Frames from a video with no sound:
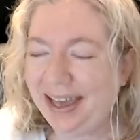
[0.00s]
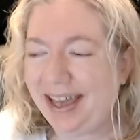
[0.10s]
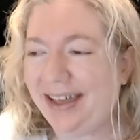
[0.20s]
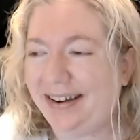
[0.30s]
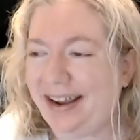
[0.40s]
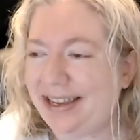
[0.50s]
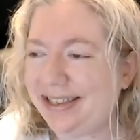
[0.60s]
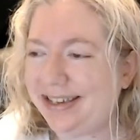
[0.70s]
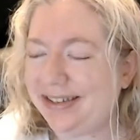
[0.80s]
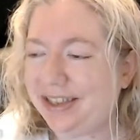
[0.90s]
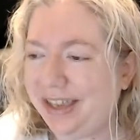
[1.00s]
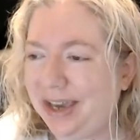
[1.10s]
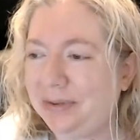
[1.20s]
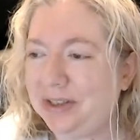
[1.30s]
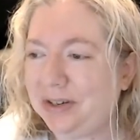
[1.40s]
Alright, so today
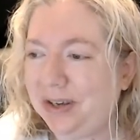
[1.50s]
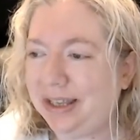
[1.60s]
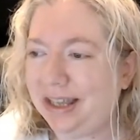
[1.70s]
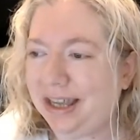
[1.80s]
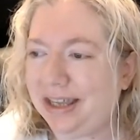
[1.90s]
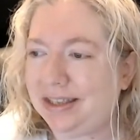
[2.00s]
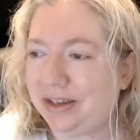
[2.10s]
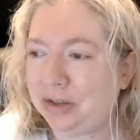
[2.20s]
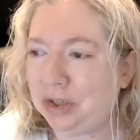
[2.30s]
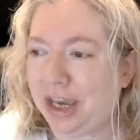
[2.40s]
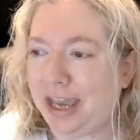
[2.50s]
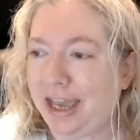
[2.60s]
we're doing the Dolce &